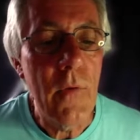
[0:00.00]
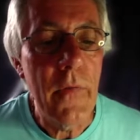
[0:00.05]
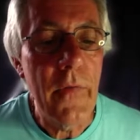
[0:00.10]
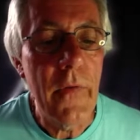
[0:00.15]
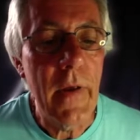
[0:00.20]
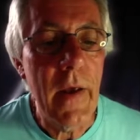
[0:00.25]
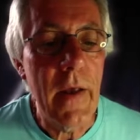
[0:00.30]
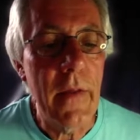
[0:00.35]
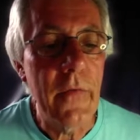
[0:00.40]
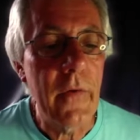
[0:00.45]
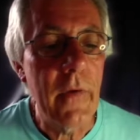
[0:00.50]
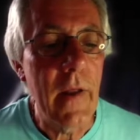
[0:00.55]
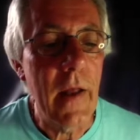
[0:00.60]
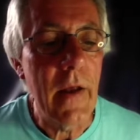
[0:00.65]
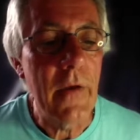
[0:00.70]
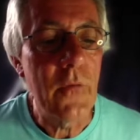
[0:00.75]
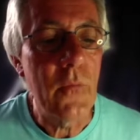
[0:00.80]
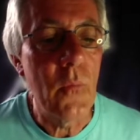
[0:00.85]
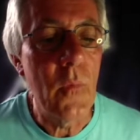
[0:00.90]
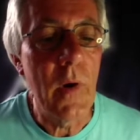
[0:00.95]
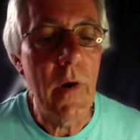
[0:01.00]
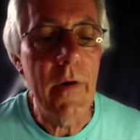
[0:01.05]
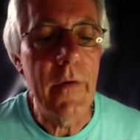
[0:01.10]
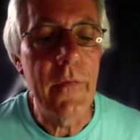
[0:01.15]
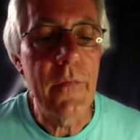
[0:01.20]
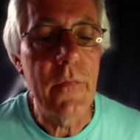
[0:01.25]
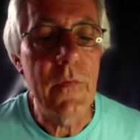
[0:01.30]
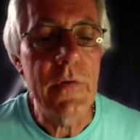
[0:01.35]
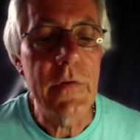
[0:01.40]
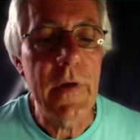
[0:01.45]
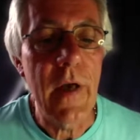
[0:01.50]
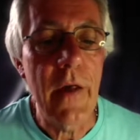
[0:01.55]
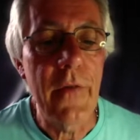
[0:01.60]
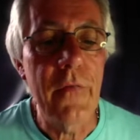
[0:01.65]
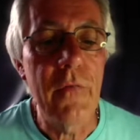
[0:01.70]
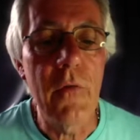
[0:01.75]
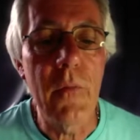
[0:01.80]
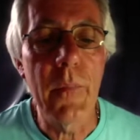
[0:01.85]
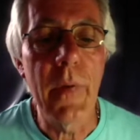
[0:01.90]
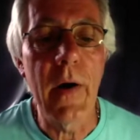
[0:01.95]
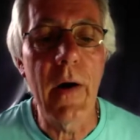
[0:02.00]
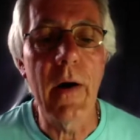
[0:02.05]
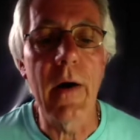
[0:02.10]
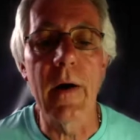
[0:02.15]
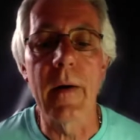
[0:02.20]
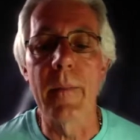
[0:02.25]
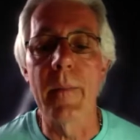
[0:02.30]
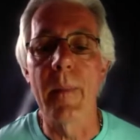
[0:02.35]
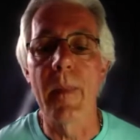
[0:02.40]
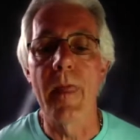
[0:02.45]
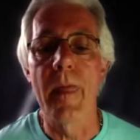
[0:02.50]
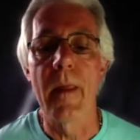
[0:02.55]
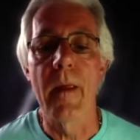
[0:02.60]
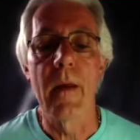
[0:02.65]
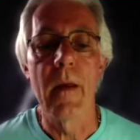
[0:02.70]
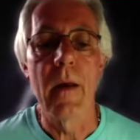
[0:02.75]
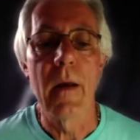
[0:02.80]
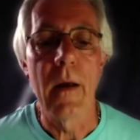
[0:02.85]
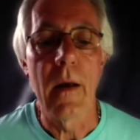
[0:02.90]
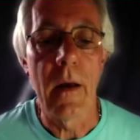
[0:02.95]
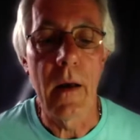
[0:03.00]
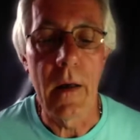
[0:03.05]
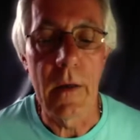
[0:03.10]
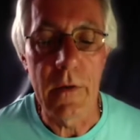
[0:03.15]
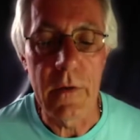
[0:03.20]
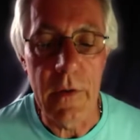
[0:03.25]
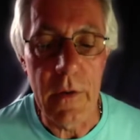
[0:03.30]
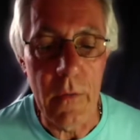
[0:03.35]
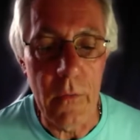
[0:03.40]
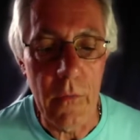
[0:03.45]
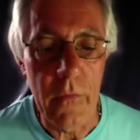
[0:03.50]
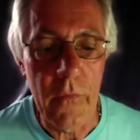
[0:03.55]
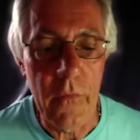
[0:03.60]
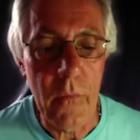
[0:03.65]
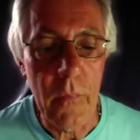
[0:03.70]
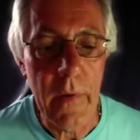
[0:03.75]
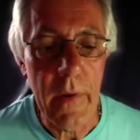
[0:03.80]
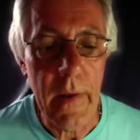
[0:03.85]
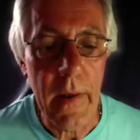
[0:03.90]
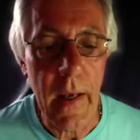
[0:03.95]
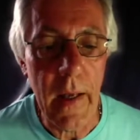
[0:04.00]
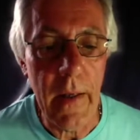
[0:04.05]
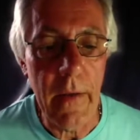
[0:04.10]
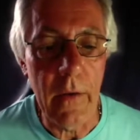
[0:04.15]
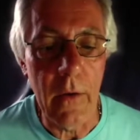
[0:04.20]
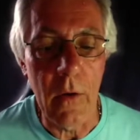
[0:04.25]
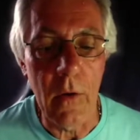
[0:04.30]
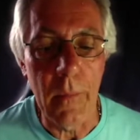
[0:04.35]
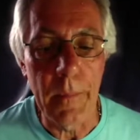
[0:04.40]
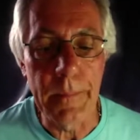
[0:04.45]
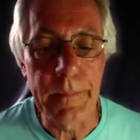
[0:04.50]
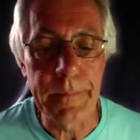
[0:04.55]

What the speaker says: VIII's last wife was Catherine Parr, and she was from Kendal.